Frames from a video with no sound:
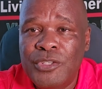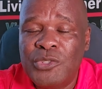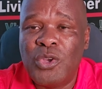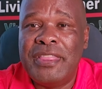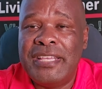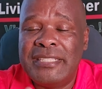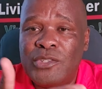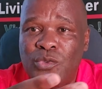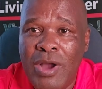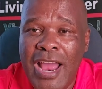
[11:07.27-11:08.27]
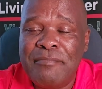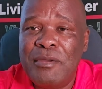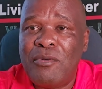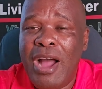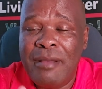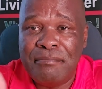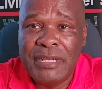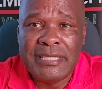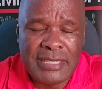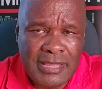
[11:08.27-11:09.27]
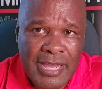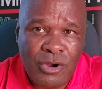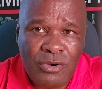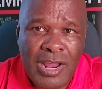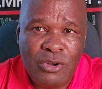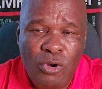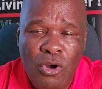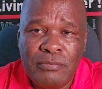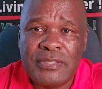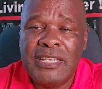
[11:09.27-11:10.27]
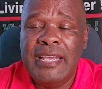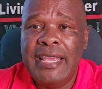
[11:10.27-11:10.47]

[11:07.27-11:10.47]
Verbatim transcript: So this is why people are building their rural homes.